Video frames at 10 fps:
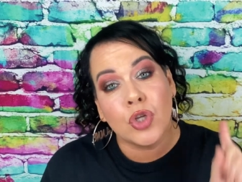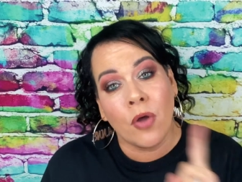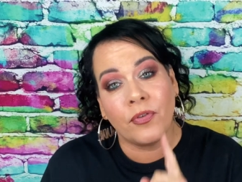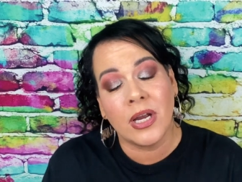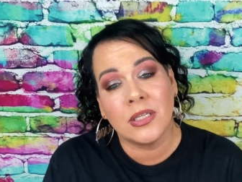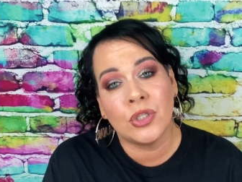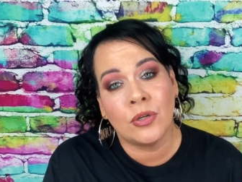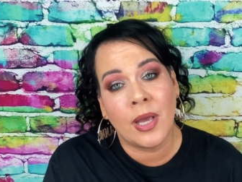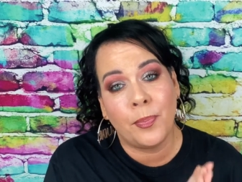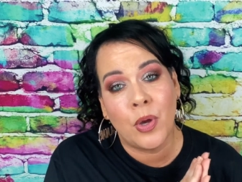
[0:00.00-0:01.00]
Don't forget to
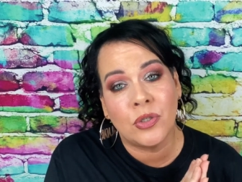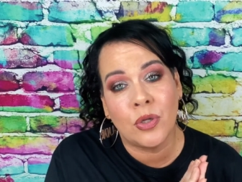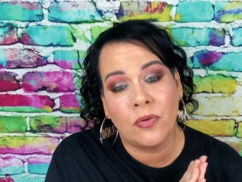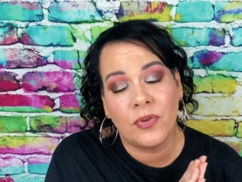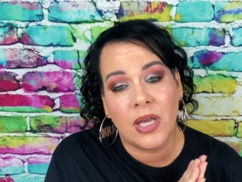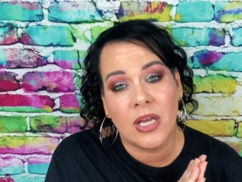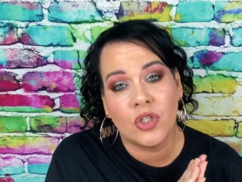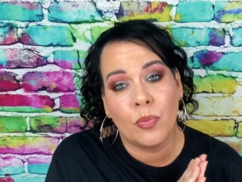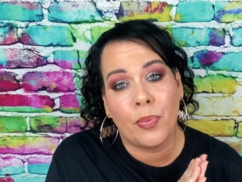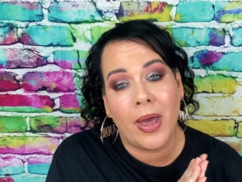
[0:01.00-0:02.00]
turn that post
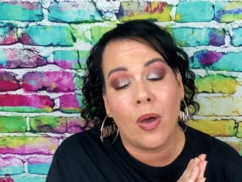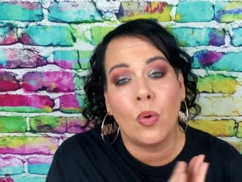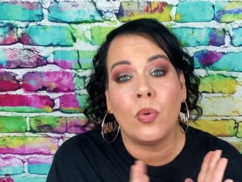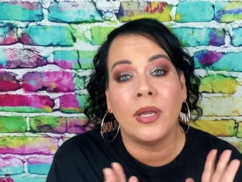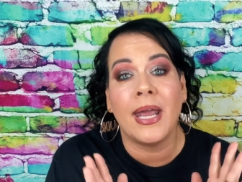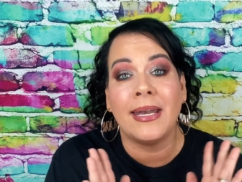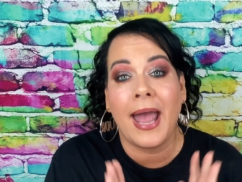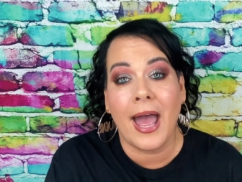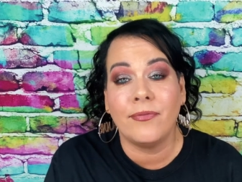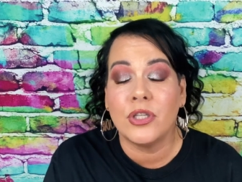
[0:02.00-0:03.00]
notification bell on and
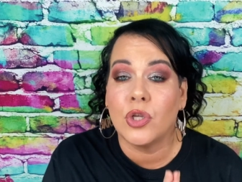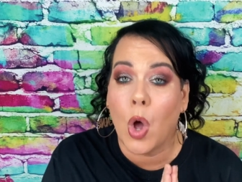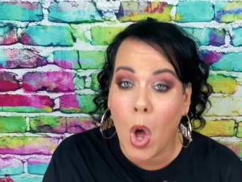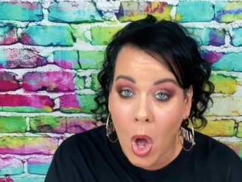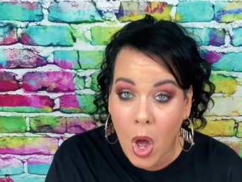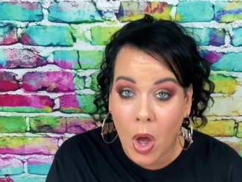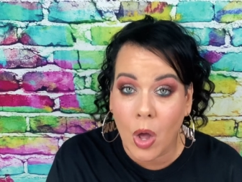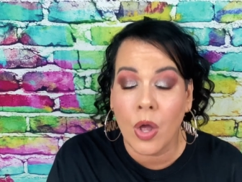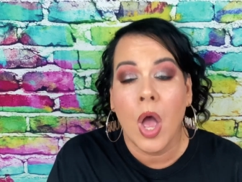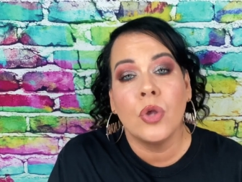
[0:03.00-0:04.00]
have it to
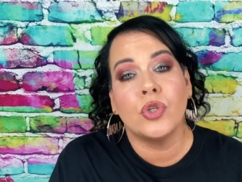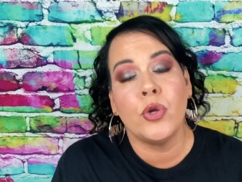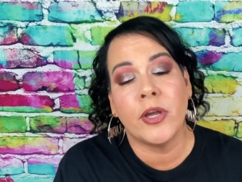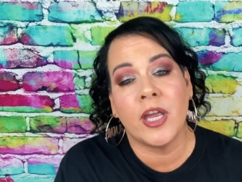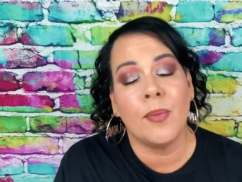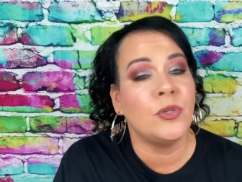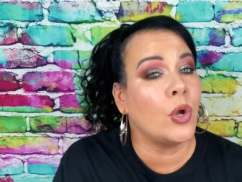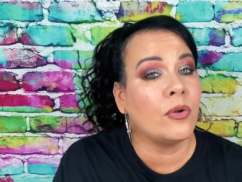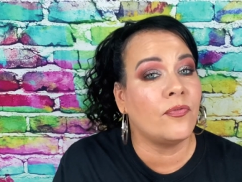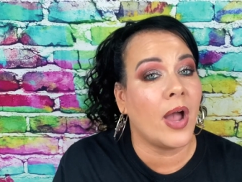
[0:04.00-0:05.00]
all so you can get
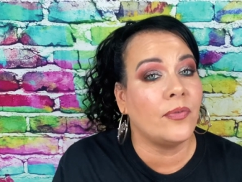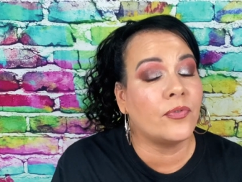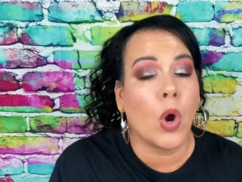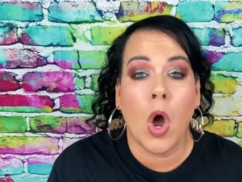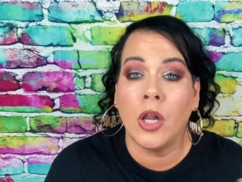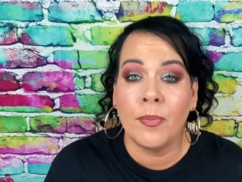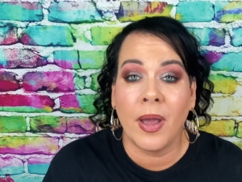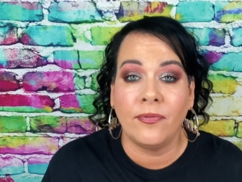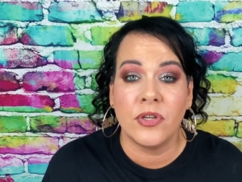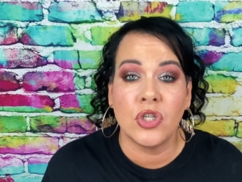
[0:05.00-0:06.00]
notified for all of
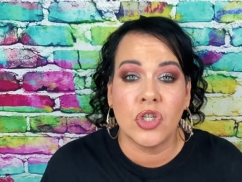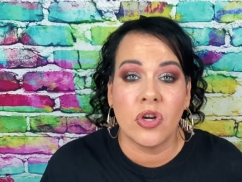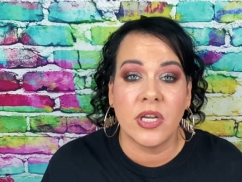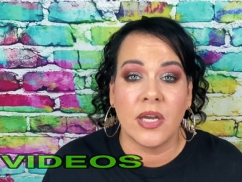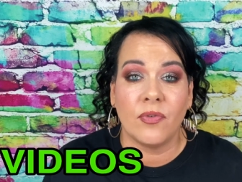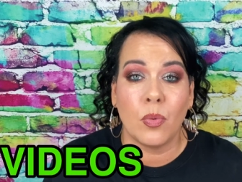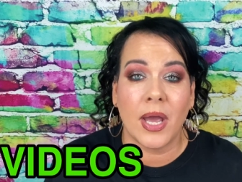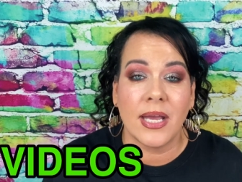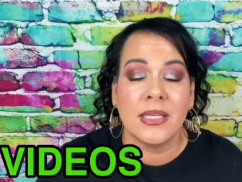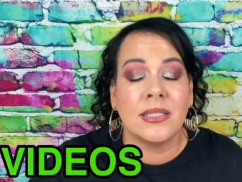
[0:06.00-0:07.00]
my future
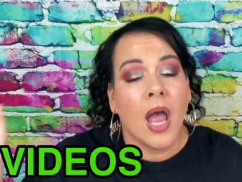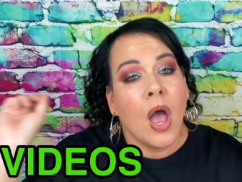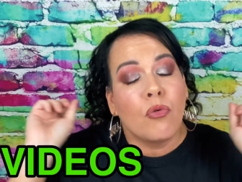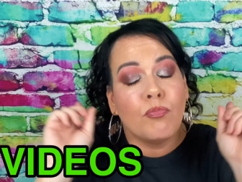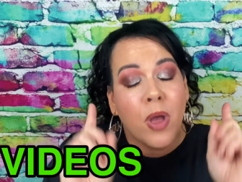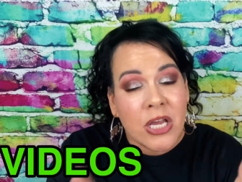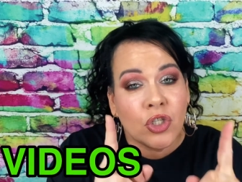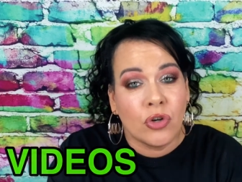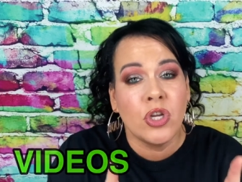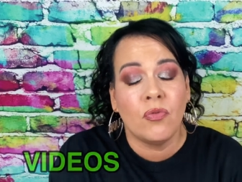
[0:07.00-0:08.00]
giveaways. Make
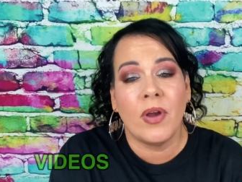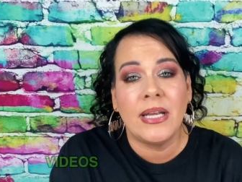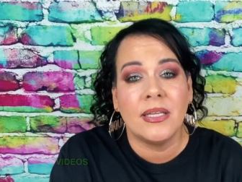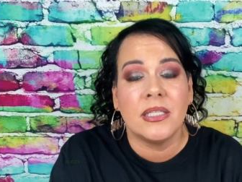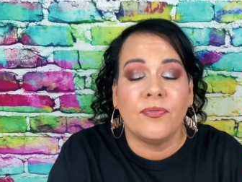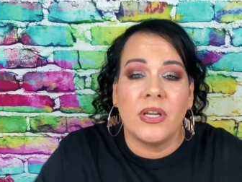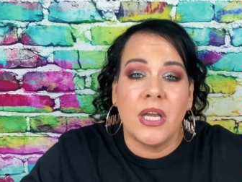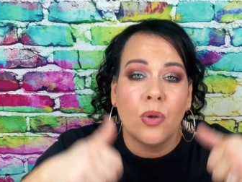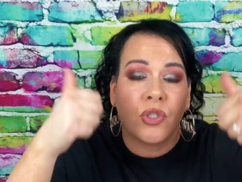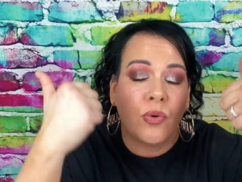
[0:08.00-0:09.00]
sure you rate this
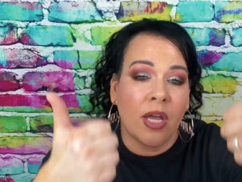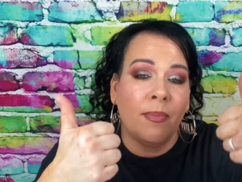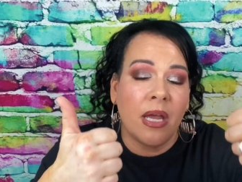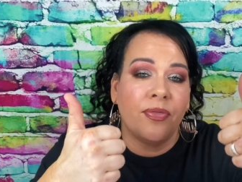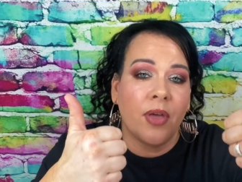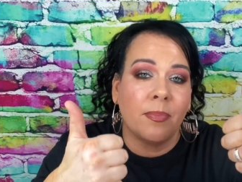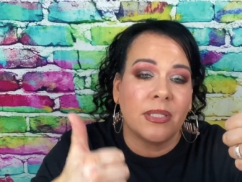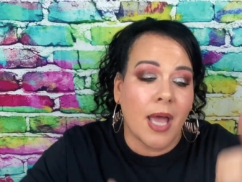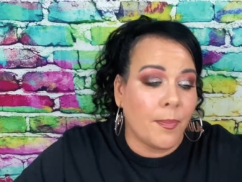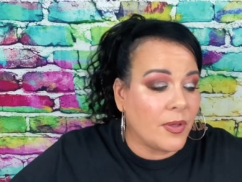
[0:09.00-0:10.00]
video, so give me a
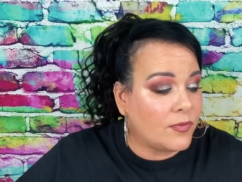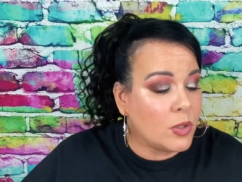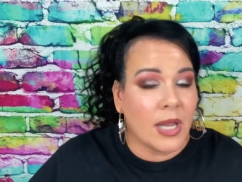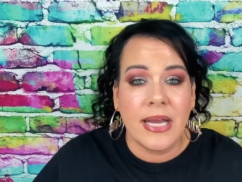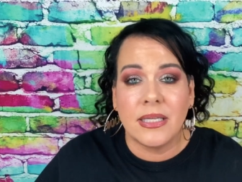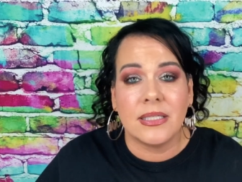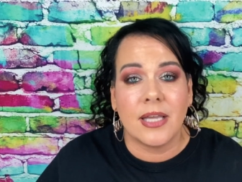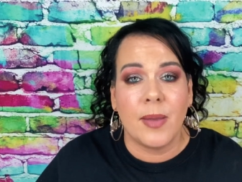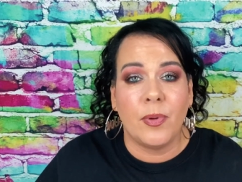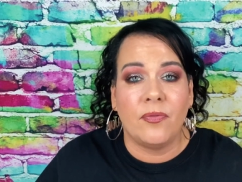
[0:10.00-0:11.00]
thumbs up if you like like this
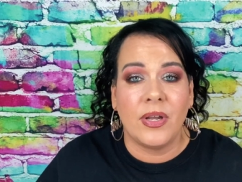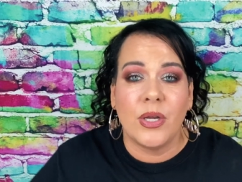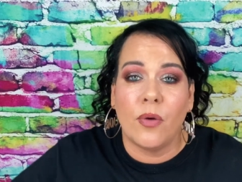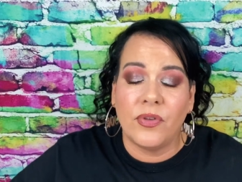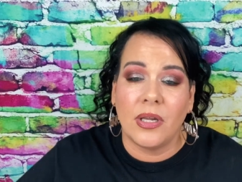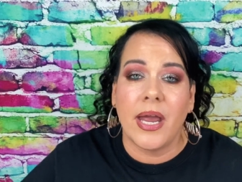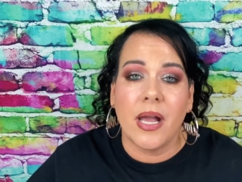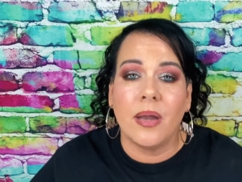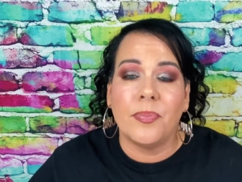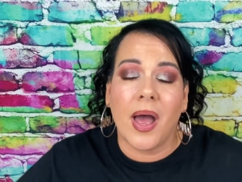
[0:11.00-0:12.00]
type of video, if you
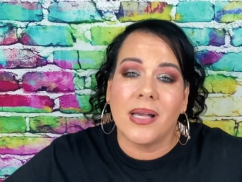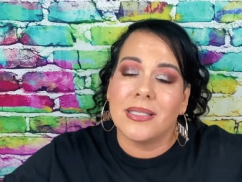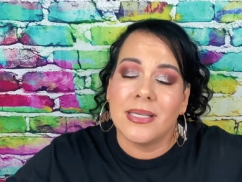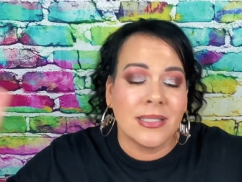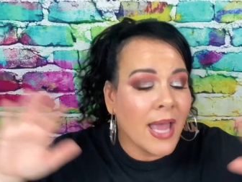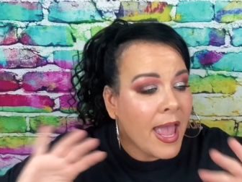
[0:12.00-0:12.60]
like unboxings,